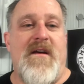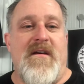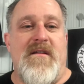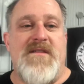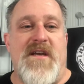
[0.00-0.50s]

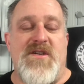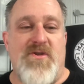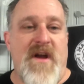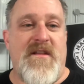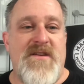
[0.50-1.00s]
This is a
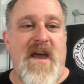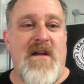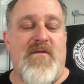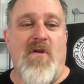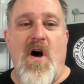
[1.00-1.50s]
strength
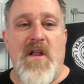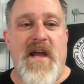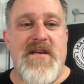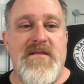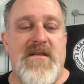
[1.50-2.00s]
channel for all
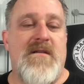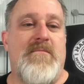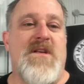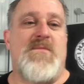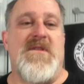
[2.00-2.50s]
ages,
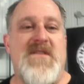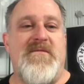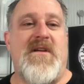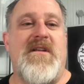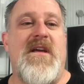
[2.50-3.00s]
but
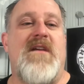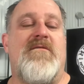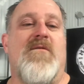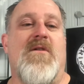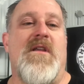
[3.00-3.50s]
specifically
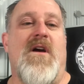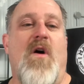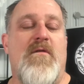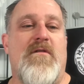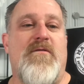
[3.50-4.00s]
for the
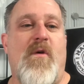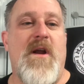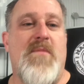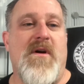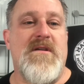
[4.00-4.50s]
over
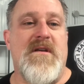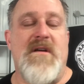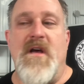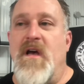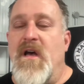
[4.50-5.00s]
40 person
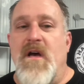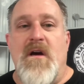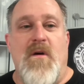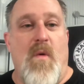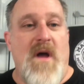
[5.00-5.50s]

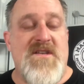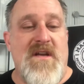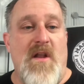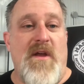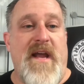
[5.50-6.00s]
who wants to
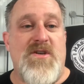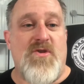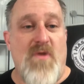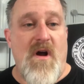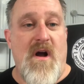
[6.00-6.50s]
not only get
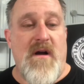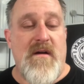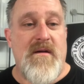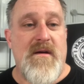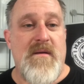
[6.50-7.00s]
strong,
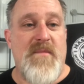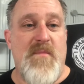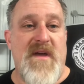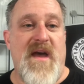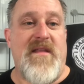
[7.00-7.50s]

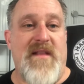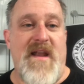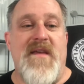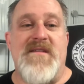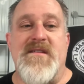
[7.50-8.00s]
but be
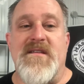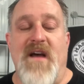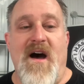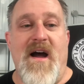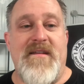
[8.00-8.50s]
athletic. This is
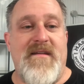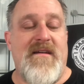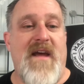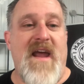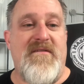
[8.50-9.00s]
not
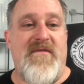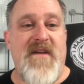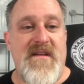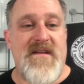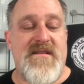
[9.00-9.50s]
a
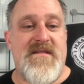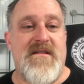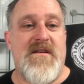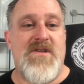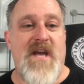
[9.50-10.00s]
fitness
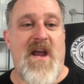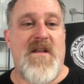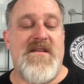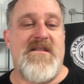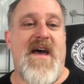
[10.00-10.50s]
channel,
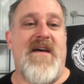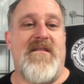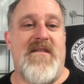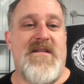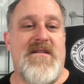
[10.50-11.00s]
this
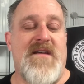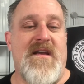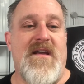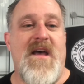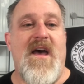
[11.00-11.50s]
is
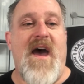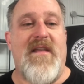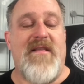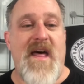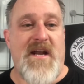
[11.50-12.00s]
an
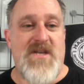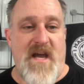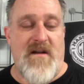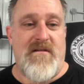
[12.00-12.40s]
athletic channel.